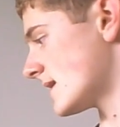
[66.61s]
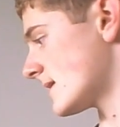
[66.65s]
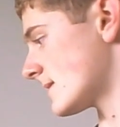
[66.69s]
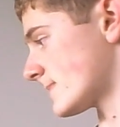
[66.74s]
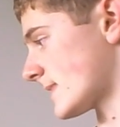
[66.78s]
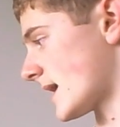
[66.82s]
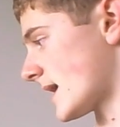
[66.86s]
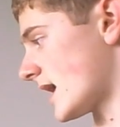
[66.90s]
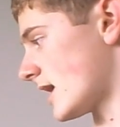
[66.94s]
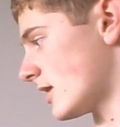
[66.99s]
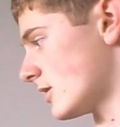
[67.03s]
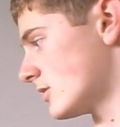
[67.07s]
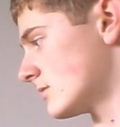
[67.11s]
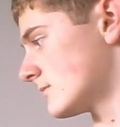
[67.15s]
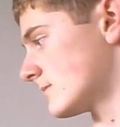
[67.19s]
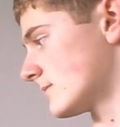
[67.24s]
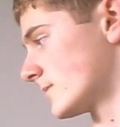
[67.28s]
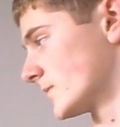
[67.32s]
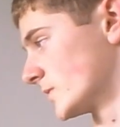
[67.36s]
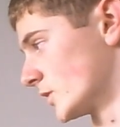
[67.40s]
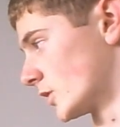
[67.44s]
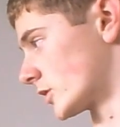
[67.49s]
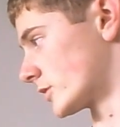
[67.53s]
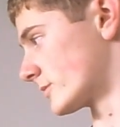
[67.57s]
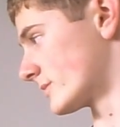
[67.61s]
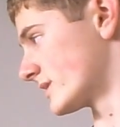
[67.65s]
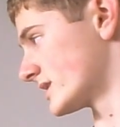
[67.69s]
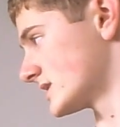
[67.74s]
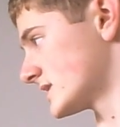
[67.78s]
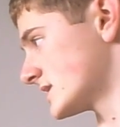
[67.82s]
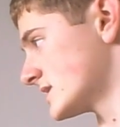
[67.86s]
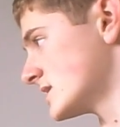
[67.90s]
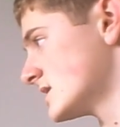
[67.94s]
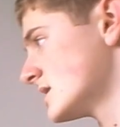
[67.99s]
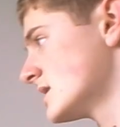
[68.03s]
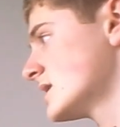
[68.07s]
Now,
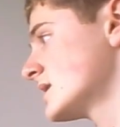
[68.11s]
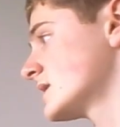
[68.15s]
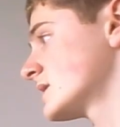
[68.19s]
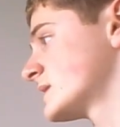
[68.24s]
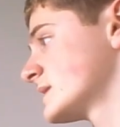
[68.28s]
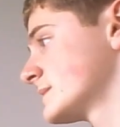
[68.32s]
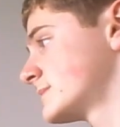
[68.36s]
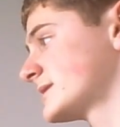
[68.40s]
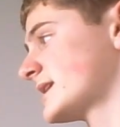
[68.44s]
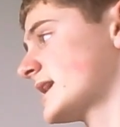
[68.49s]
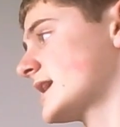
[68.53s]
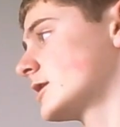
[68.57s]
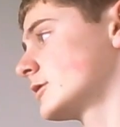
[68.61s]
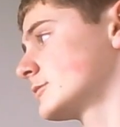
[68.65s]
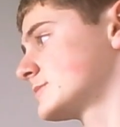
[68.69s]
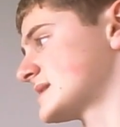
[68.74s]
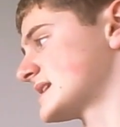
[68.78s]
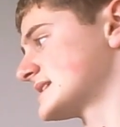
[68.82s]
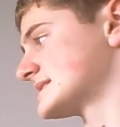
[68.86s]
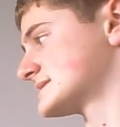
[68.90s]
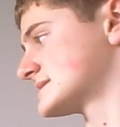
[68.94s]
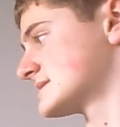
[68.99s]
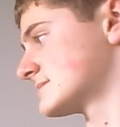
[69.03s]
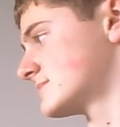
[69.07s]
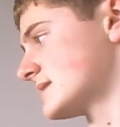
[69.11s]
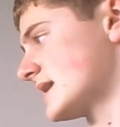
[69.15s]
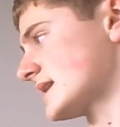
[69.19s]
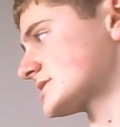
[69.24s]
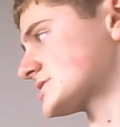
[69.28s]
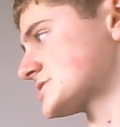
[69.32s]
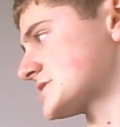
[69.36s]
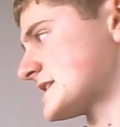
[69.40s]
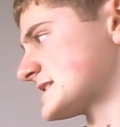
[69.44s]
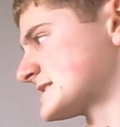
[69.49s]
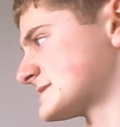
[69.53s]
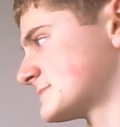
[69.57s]
normally, the player who plays the black
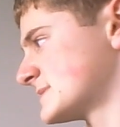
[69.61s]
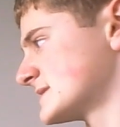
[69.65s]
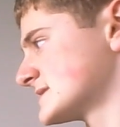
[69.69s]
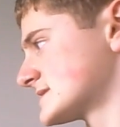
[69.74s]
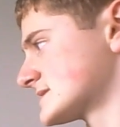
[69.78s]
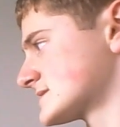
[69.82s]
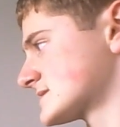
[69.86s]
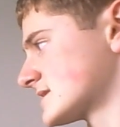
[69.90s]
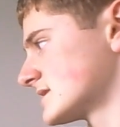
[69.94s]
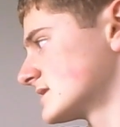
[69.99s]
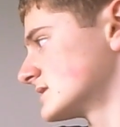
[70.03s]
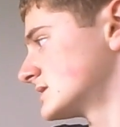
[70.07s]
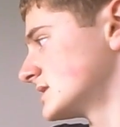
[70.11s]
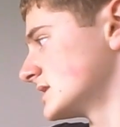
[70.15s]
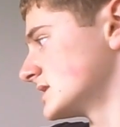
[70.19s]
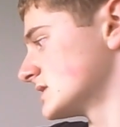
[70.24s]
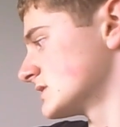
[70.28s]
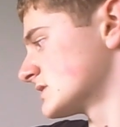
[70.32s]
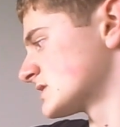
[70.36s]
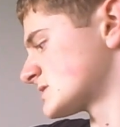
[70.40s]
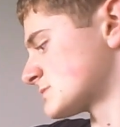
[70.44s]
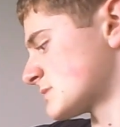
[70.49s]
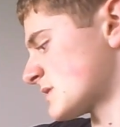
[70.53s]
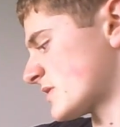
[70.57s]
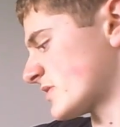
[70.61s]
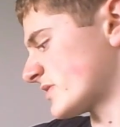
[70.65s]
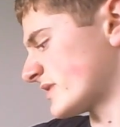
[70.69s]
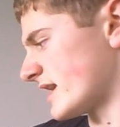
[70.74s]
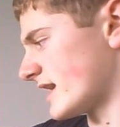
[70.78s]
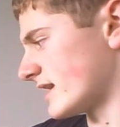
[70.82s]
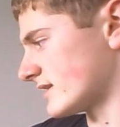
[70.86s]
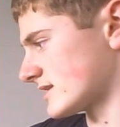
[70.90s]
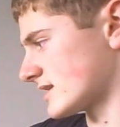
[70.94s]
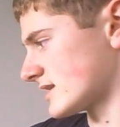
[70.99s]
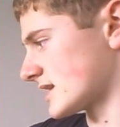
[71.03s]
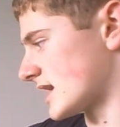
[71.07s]
chess pieces continues with
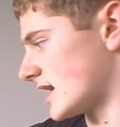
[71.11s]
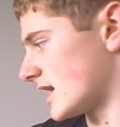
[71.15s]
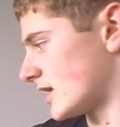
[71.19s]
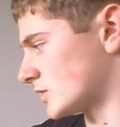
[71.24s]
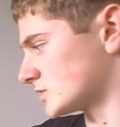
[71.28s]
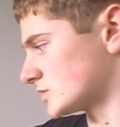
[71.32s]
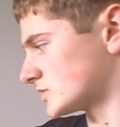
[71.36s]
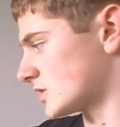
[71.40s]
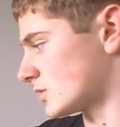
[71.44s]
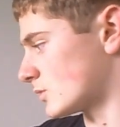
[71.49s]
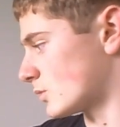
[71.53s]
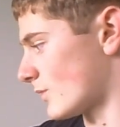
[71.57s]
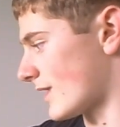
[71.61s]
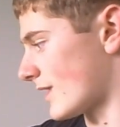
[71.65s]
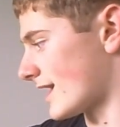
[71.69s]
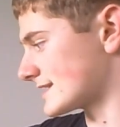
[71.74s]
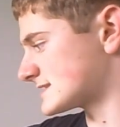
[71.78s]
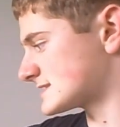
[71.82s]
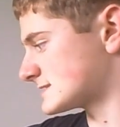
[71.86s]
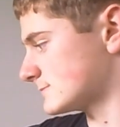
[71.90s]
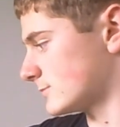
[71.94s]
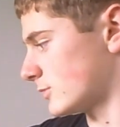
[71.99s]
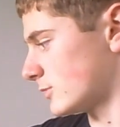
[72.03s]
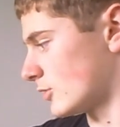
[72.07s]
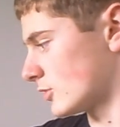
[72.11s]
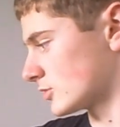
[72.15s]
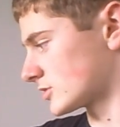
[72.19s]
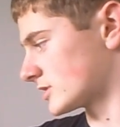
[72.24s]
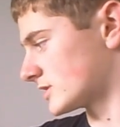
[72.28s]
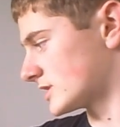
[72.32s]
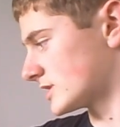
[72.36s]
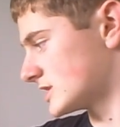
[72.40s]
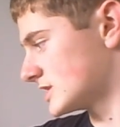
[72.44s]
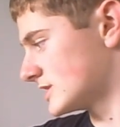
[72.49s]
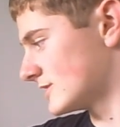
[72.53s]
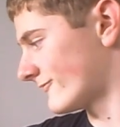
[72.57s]
taking out white's pawn
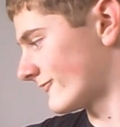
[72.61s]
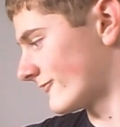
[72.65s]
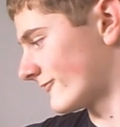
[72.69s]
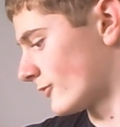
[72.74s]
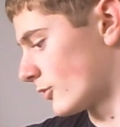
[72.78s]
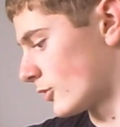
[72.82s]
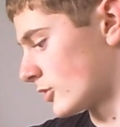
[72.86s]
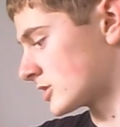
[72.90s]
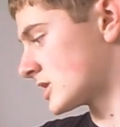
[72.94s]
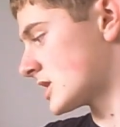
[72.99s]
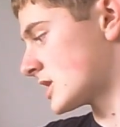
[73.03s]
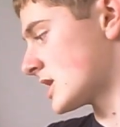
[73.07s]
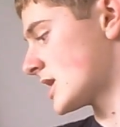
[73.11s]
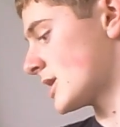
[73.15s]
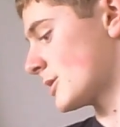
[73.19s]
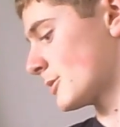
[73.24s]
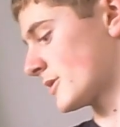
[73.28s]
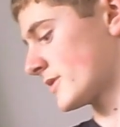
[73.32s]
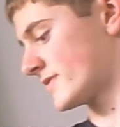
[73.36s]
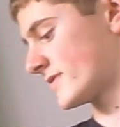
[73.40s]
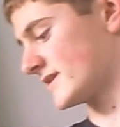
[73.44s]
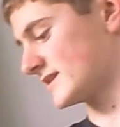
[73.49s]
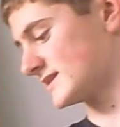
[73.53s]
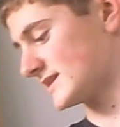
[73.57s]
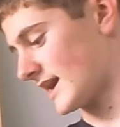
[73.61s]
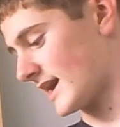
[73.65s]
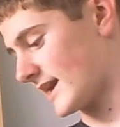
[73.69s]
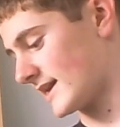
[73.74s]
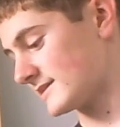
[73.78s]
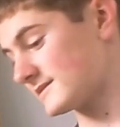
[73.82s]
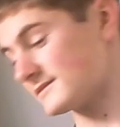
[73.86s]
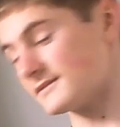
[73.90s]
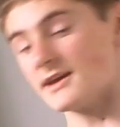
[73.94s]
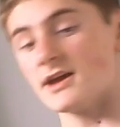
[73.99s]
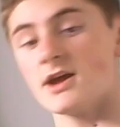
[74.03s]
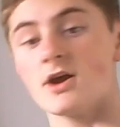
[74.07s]
on e4 with the
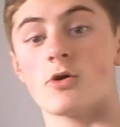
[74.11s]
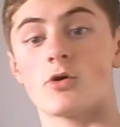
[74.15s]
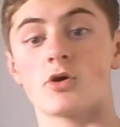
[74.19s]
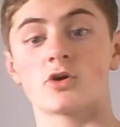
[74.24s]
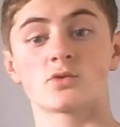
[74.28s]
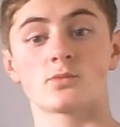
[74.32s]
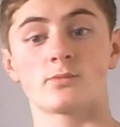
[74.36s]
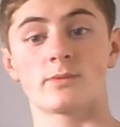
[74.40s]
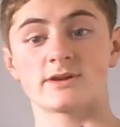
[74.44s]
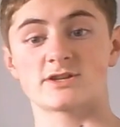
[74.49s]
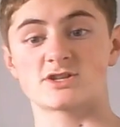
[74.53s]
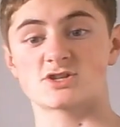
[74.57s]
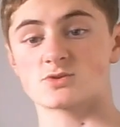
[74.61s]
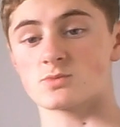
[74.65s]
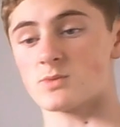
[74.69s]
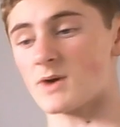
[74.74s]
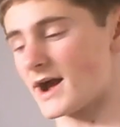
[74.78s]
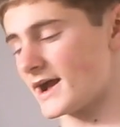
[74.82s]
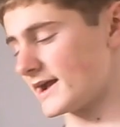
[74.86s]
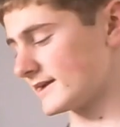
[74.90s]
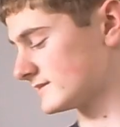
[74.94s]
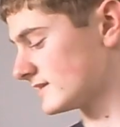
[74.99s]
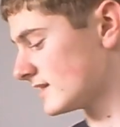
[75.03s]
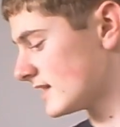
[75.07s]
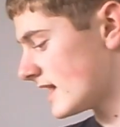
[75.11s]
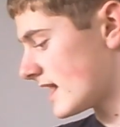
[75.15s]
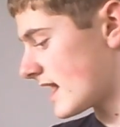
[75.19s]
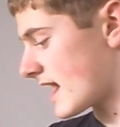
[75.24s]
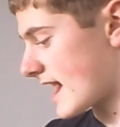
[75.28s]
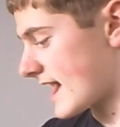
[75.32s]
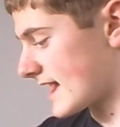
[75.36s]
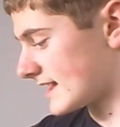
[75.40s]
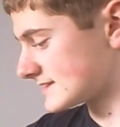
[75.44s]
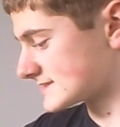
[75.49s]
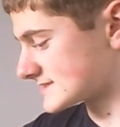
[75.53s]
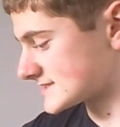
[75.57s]
knight, on which white
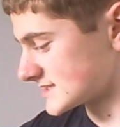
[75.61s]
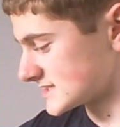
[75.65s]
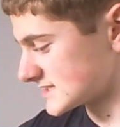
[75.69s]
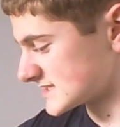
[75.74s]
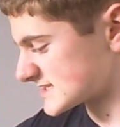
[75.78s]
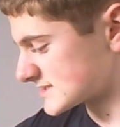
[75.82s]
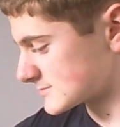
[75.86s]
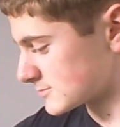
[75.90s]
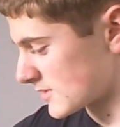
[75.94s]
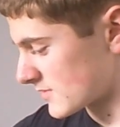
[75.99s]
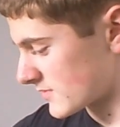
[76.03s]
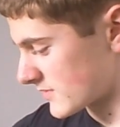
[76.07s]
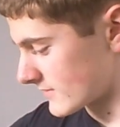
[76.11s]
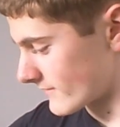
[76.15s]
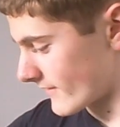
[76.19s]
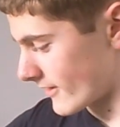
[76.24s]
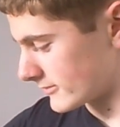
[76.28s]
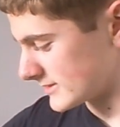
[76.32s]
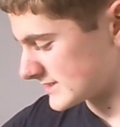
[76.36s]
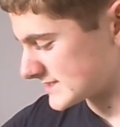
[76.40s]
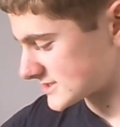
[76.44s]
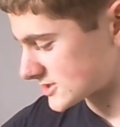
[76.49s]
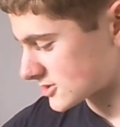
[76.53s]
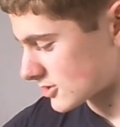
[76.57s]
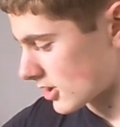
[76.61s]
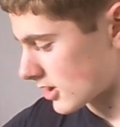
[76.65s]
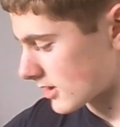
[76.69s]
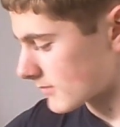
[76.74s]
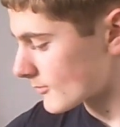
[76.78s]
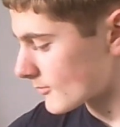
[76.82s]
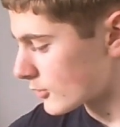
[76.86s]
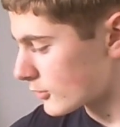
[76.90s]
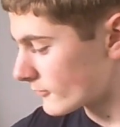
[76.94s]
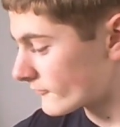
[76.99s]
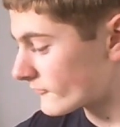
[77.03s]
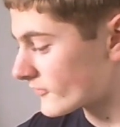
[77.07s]
answers with the very
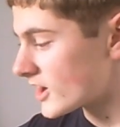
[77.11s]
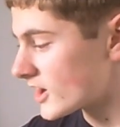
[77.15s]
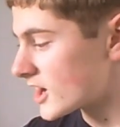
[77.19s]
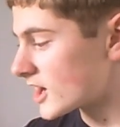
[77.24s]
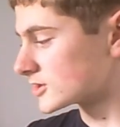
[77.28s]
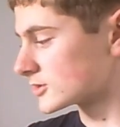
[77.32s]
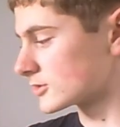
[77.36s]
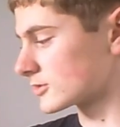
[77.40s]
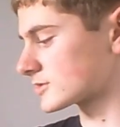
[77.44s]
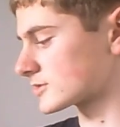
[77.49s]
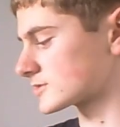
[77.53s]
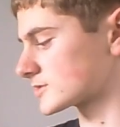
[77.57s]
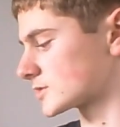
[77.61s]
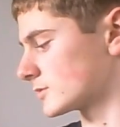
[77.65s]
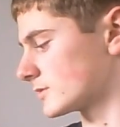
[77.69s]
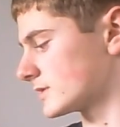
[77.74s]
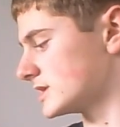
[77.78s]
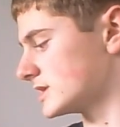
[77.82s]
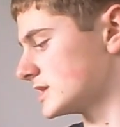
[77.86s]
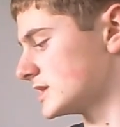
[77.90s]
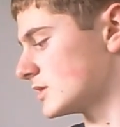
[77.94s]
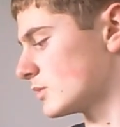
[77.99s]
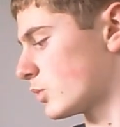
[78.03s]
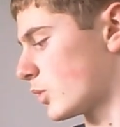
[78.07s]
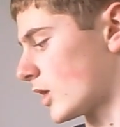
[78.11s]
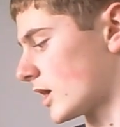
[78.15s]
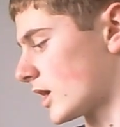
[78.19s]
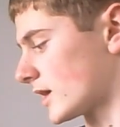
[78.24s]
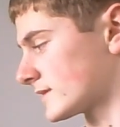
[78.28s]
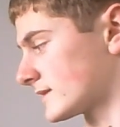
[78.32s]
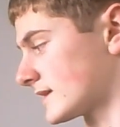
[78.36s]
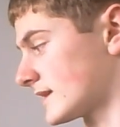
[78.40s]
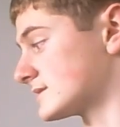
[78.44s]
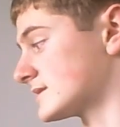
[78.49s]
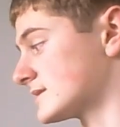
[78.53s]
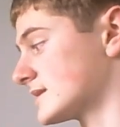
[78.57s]
strong move rook to
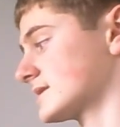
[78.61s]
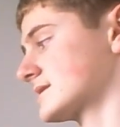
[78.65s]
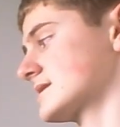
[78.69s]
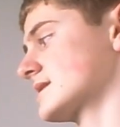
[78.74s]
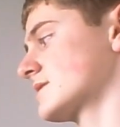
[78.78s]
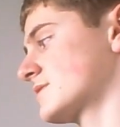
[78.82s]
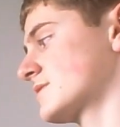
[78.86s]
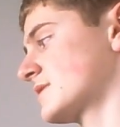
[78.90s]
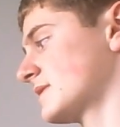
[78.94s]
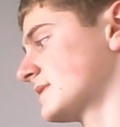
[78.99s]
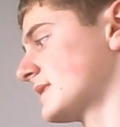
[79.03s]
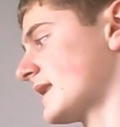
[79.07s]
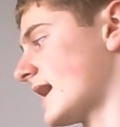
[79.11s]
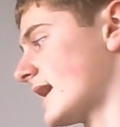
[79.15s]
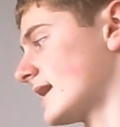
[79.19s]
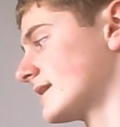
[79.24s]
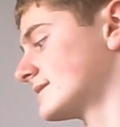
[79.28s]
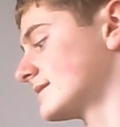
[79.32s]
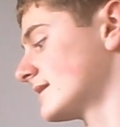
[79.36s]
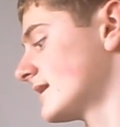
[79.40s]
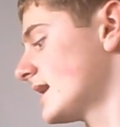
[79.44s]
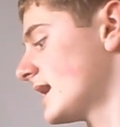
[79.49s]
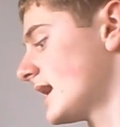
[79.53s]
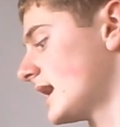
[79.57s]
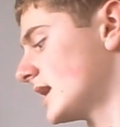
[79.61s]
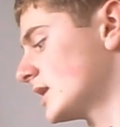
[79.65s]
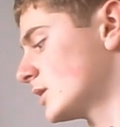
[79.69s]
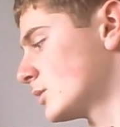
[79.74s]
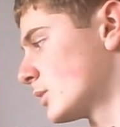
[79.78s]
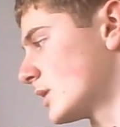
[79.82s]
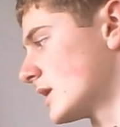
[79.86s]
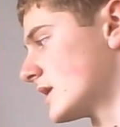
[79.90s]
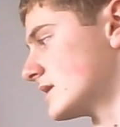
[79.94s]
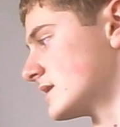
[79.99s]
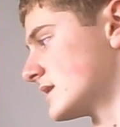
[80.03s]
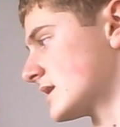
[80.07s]
e1, attacking the knight and
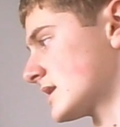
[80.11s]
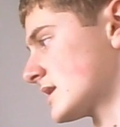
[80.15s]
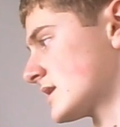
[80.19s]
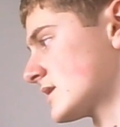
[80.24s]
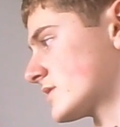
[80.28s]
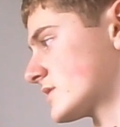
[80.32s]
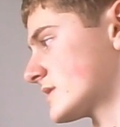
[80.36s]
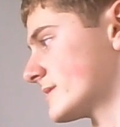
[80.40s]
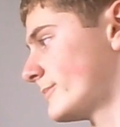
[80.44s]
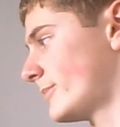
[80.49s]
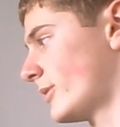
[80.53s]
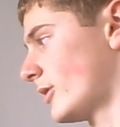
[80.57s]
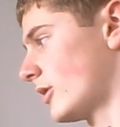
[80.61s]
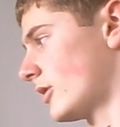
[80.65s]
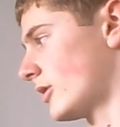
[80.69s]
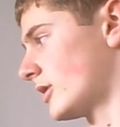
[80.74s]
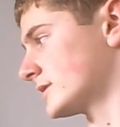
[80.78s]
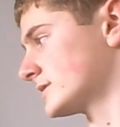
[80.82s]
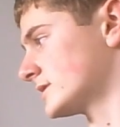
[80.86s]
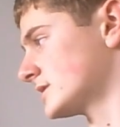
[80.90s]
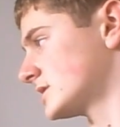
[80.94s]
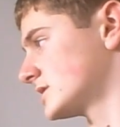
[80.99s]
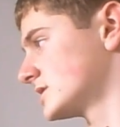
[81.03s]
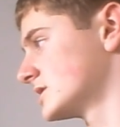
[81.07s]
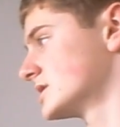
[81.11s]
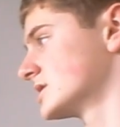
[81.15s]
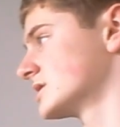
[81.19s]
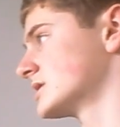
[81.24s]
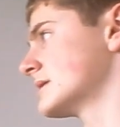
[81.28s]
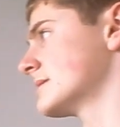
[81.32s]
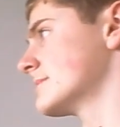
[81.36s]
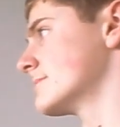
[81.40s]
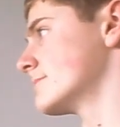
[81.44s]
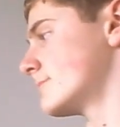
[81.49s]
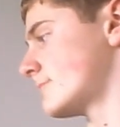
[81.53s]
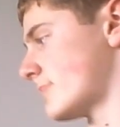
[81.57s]
winning the pawn
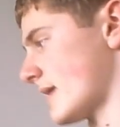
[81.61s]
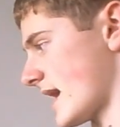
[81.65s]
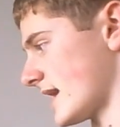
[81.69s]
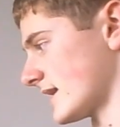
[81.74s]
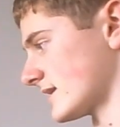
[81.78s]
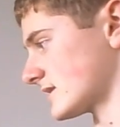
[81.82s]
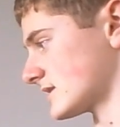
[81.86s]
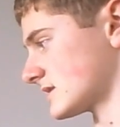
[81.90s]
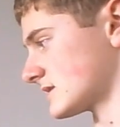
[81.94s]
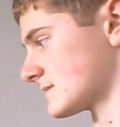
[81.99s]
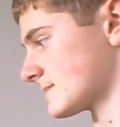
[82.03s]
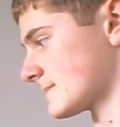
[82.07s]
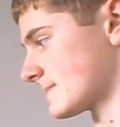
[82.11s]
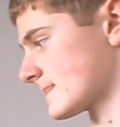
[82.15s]
here back.